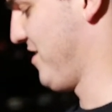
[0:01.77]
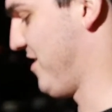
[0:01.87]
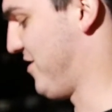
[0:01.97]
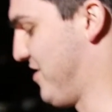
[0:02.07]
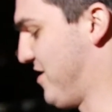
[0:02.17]

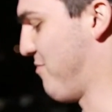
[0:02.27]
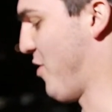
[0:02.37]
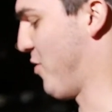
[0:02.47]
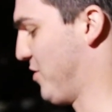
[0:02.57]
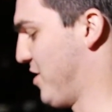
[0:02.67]
It just smoked.